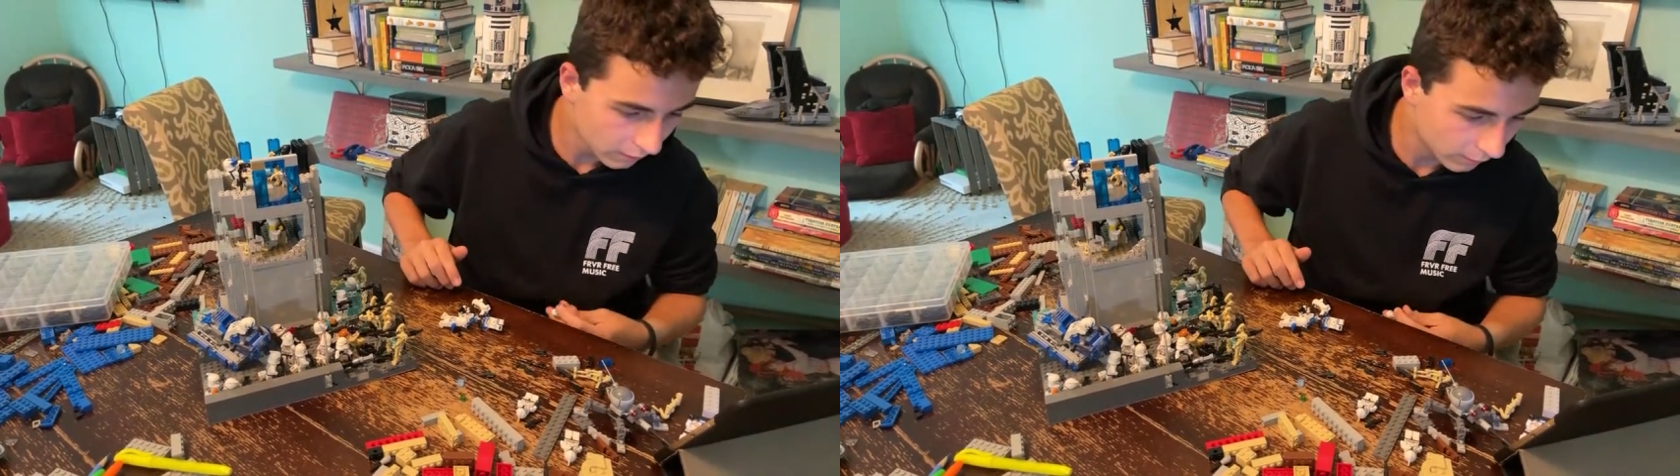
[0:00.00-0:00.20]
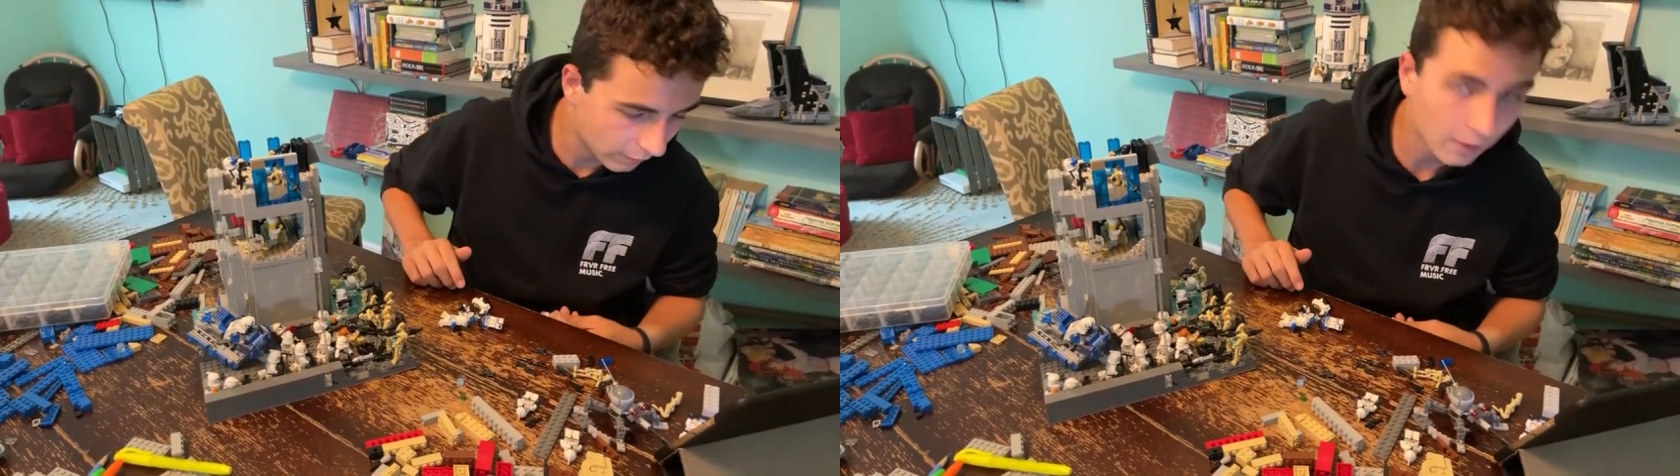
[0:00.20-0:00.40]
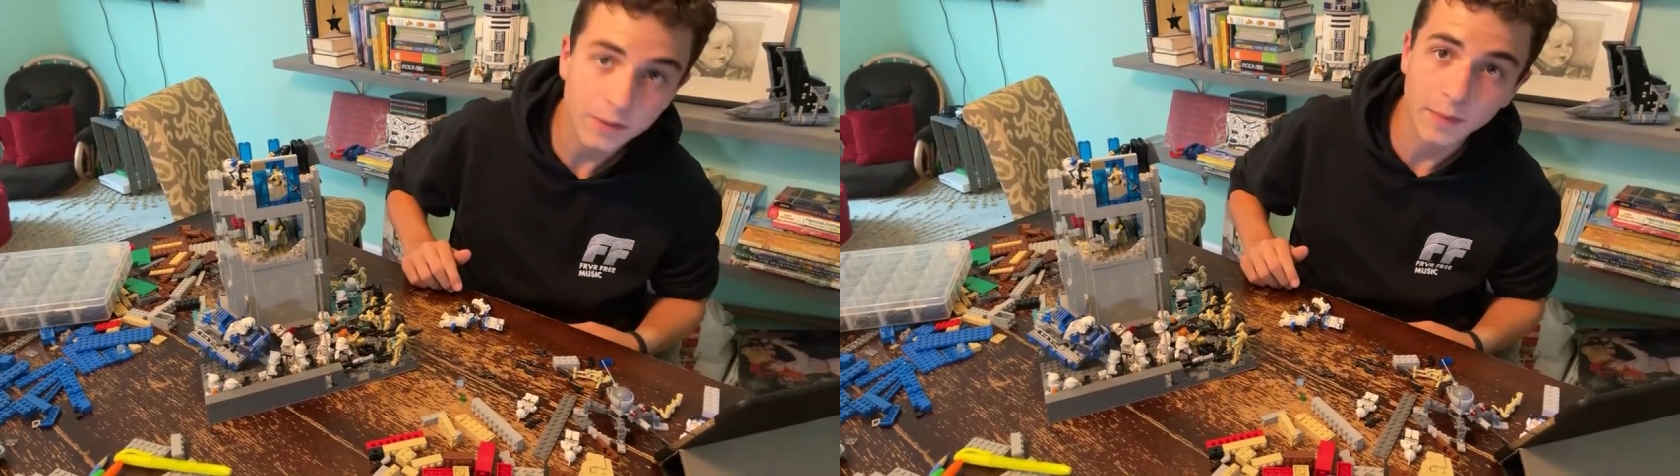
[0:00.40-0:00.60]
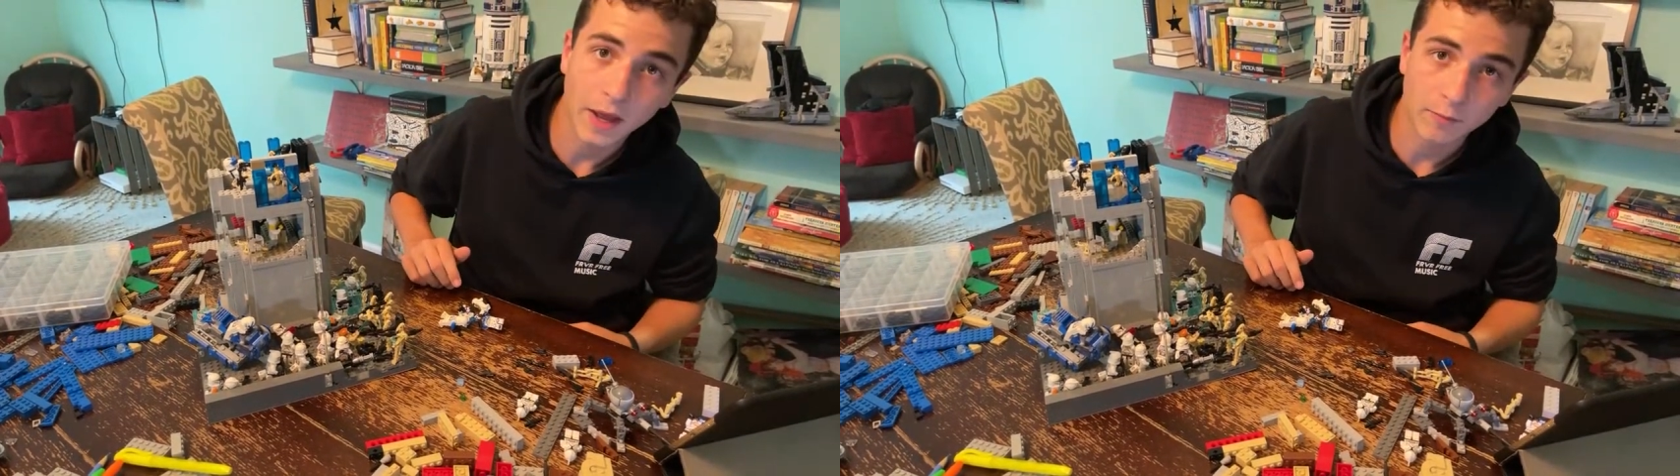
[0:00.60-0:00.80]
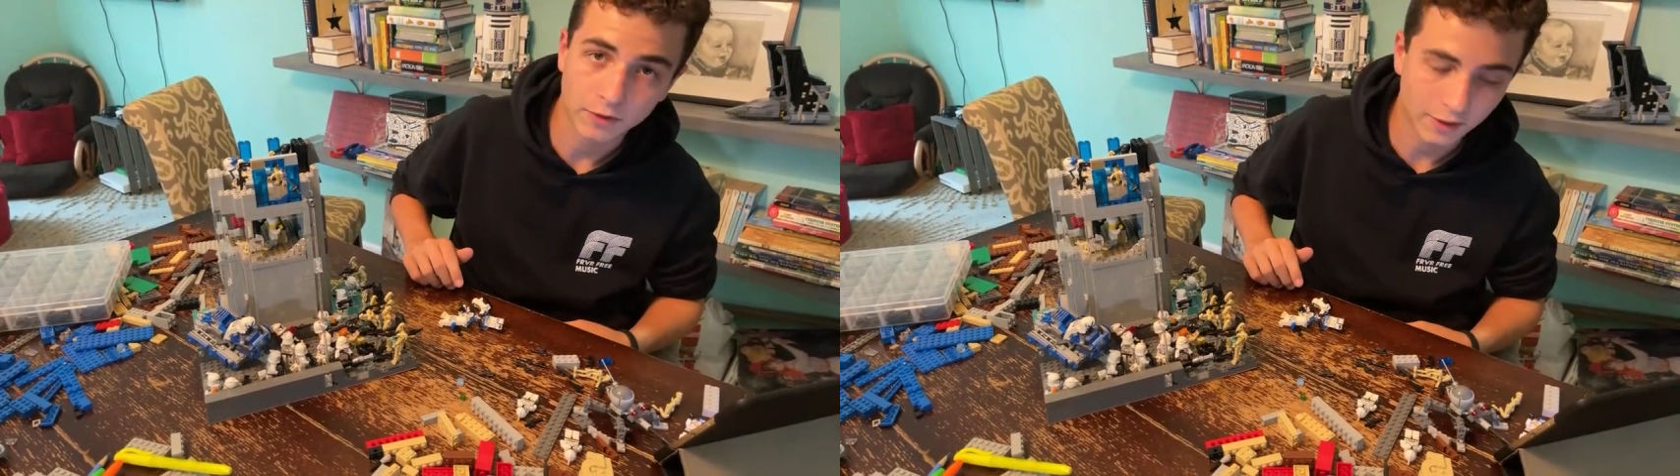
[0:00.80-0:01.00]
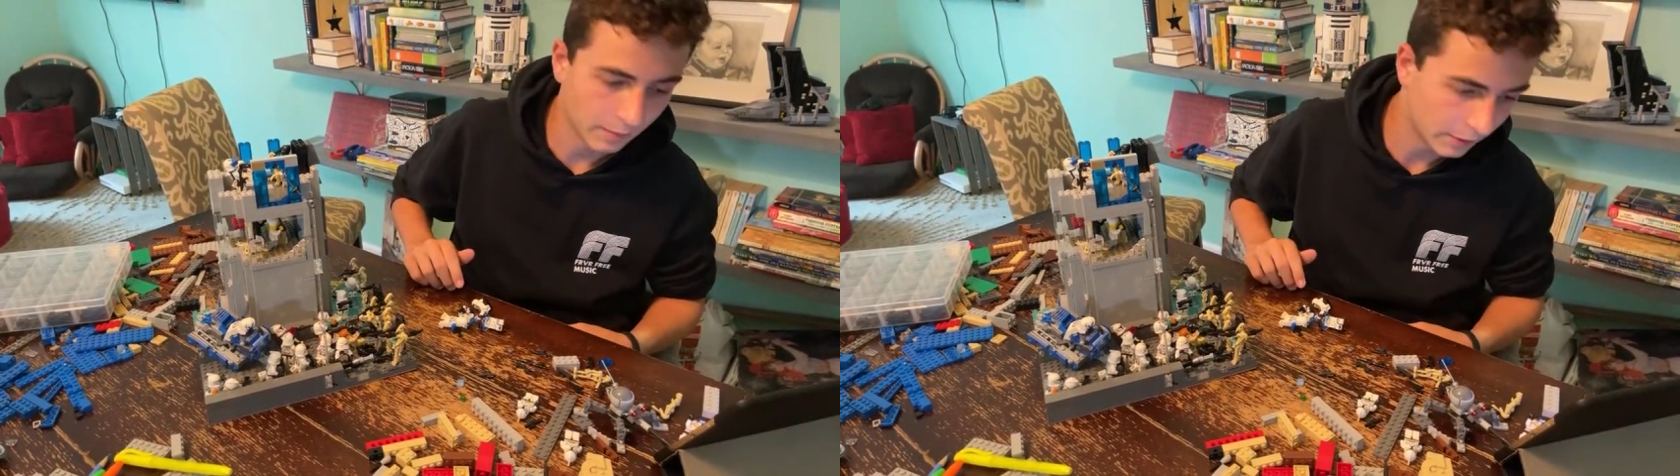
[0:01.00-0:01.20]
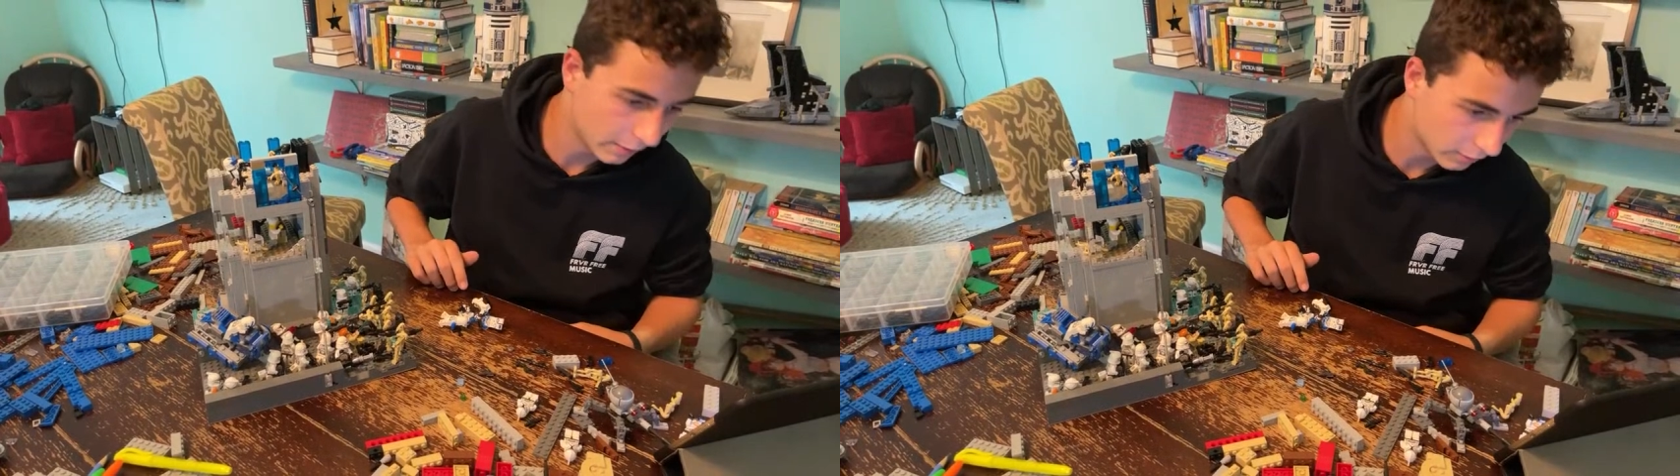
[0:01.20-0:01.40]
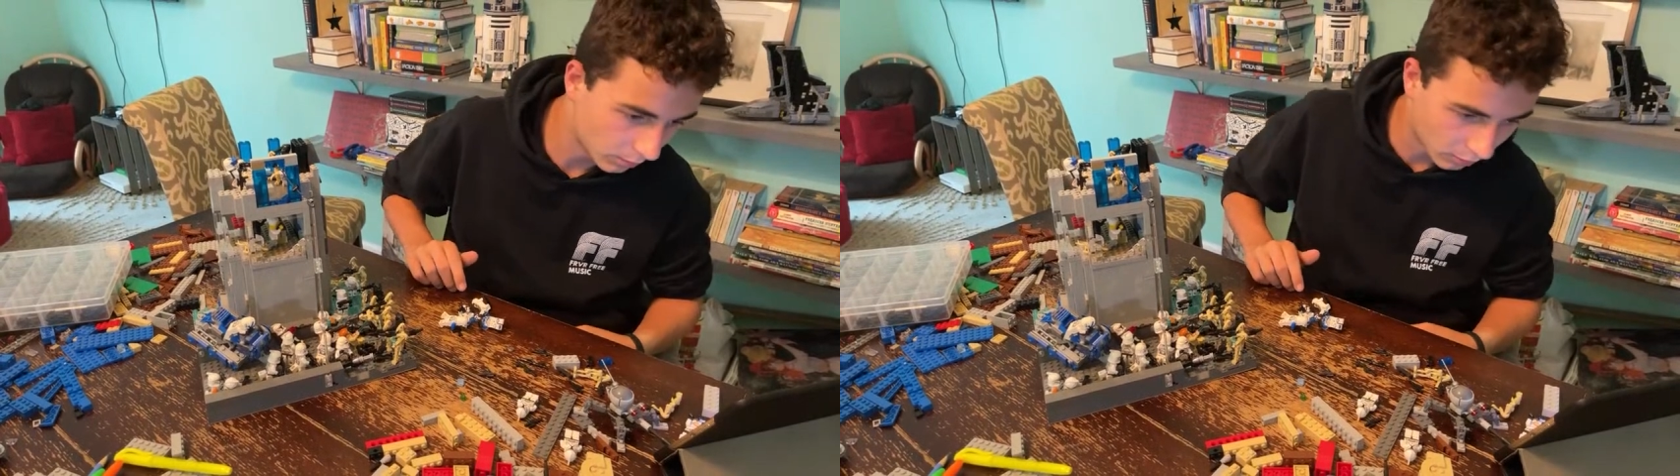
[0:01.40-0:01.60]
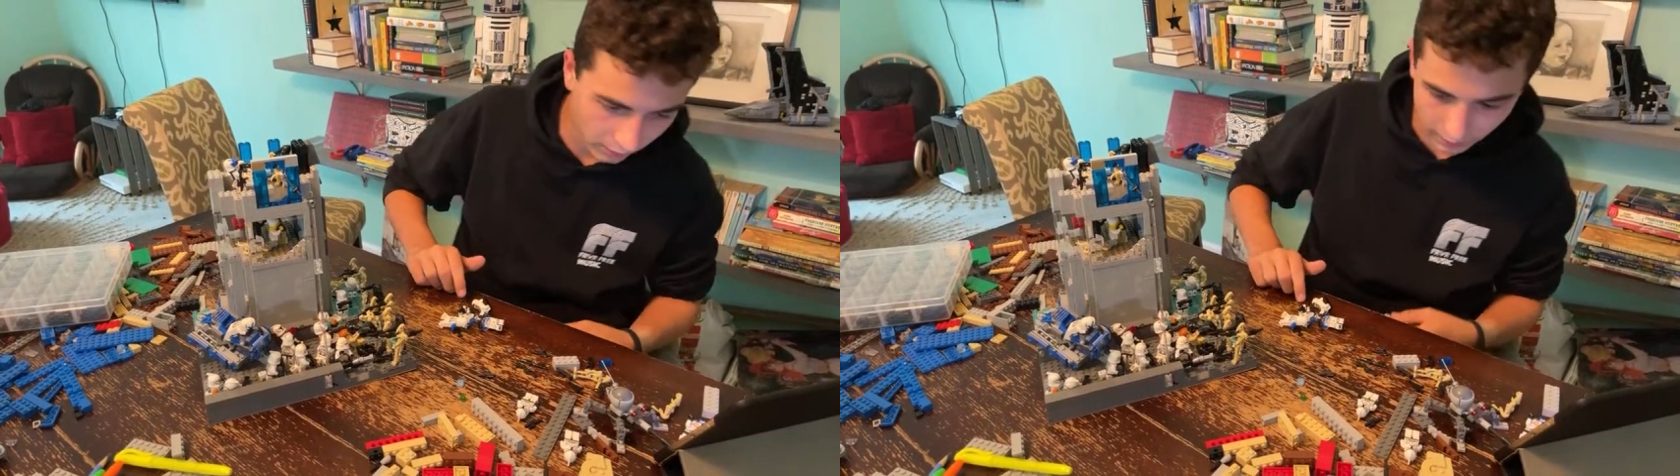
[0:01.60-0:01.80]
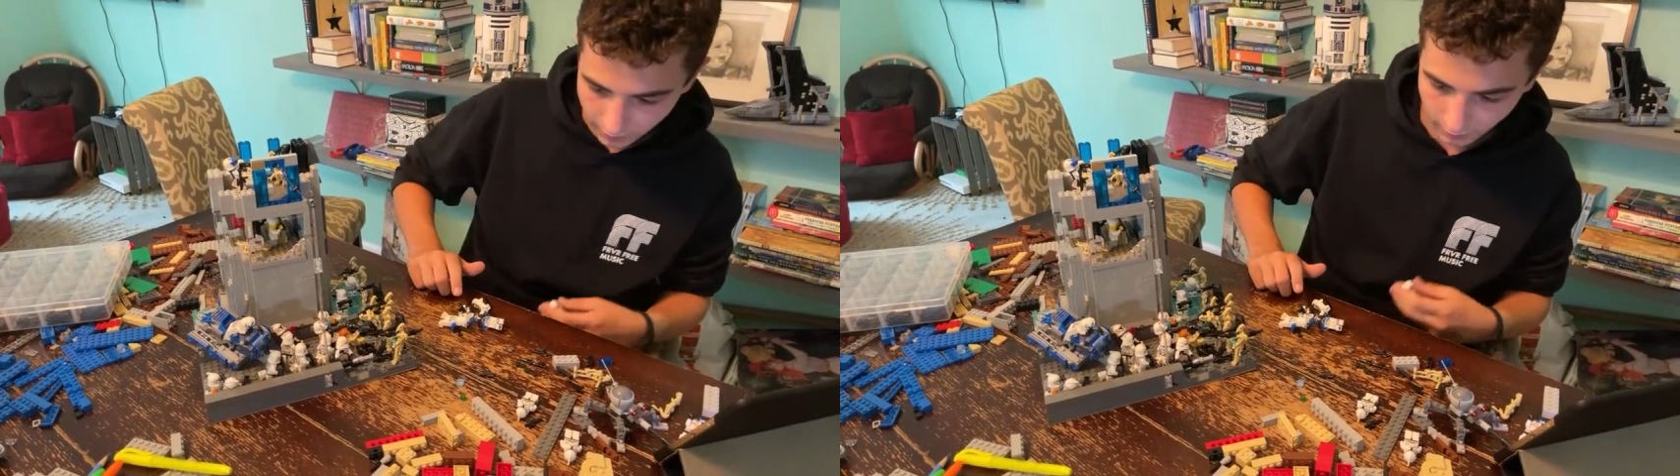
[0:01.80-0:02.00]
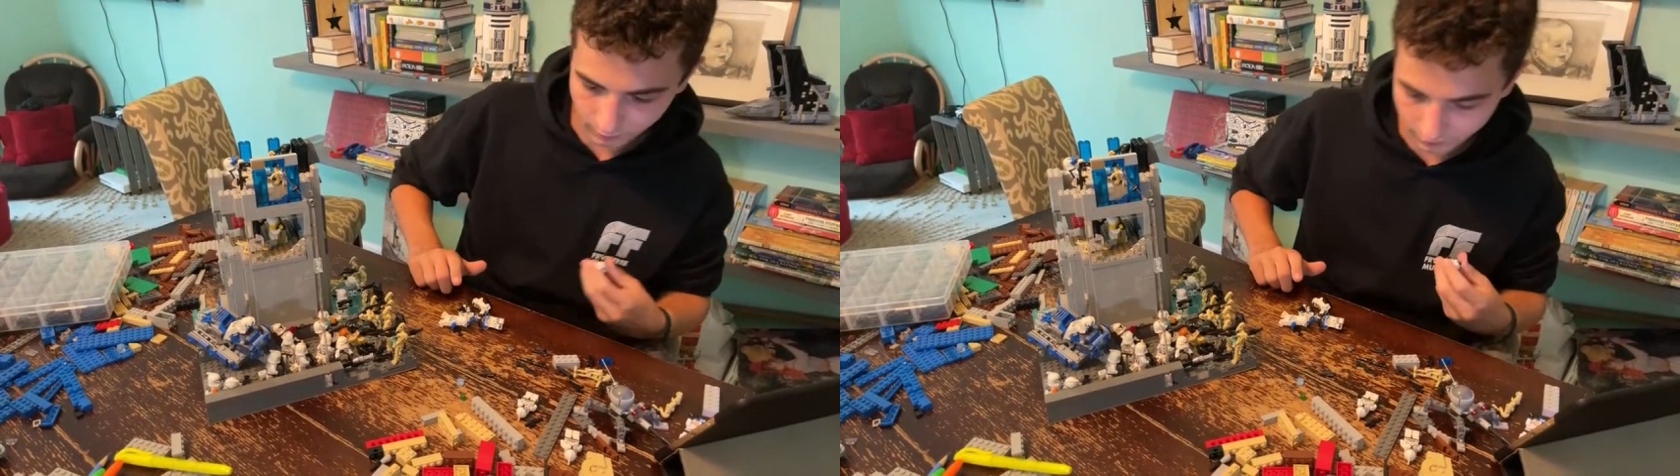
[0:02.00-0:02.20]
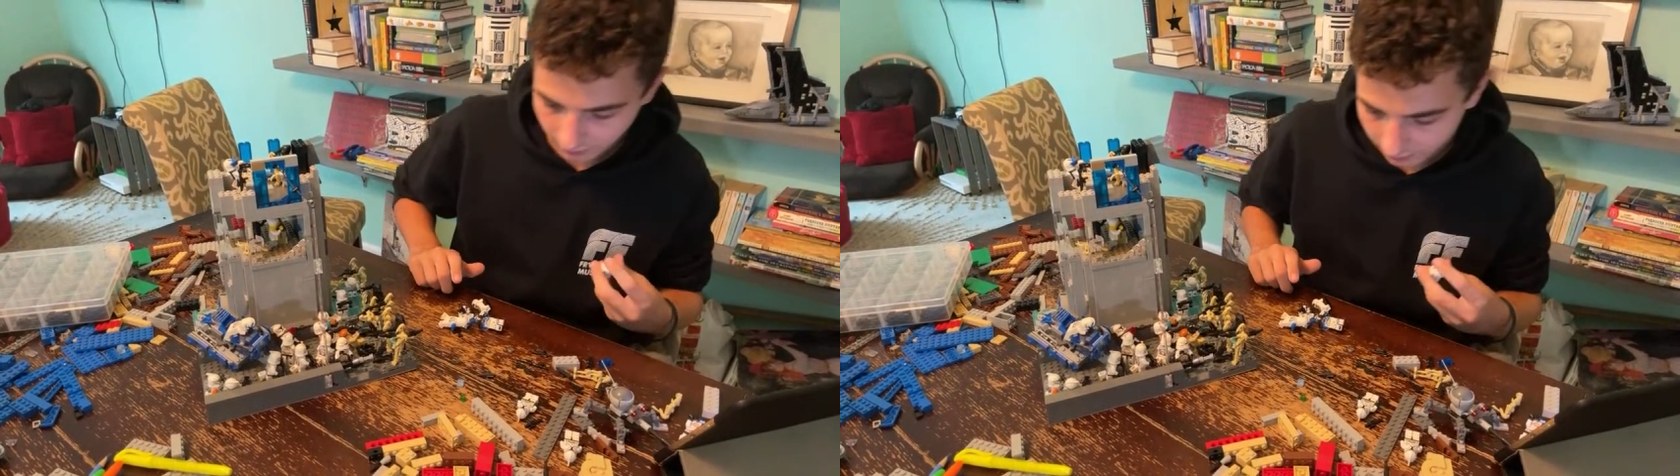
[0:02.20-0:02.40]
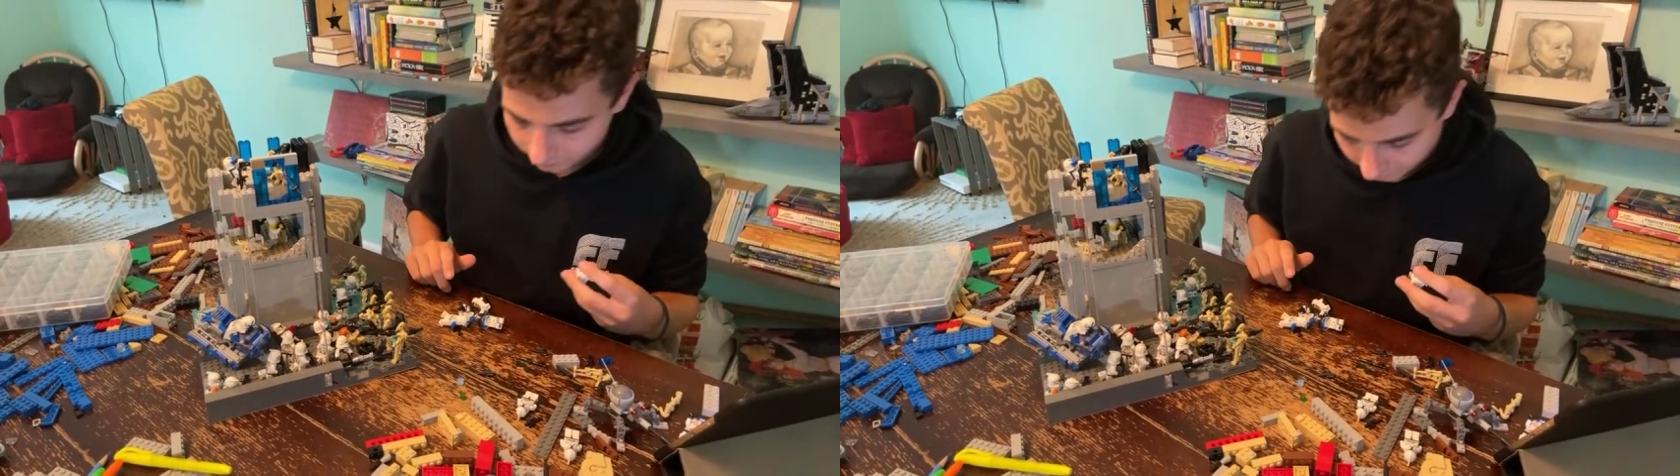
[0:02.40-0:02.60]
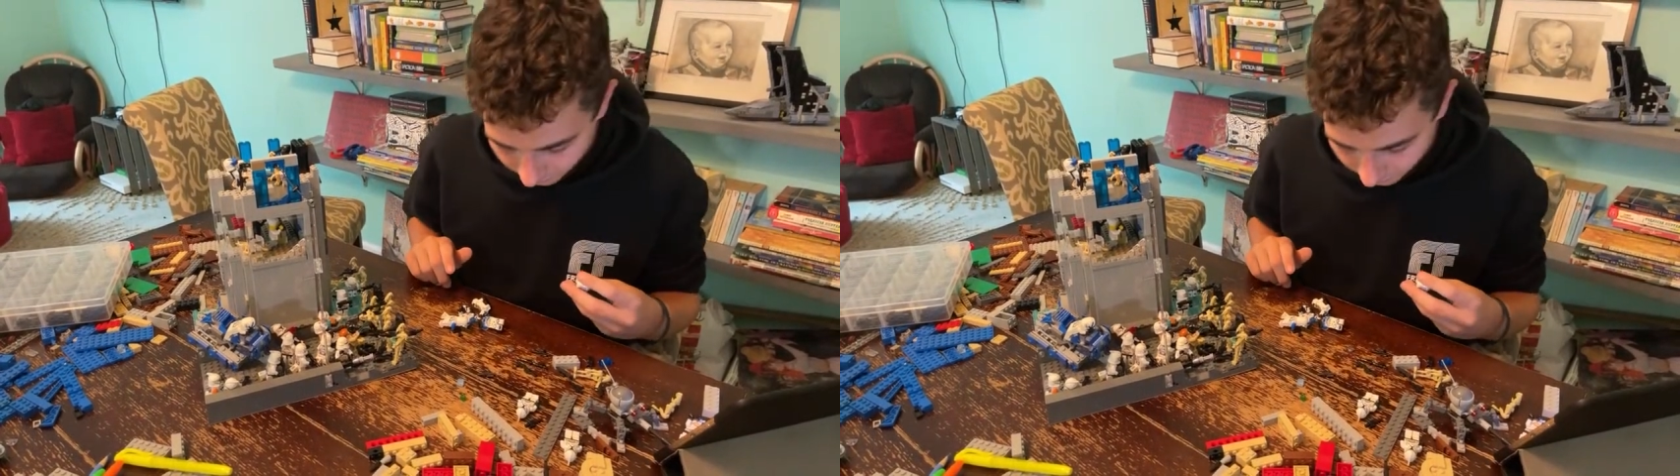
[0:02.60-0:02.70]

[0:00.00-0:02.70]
very mad with them at this point. I was kind of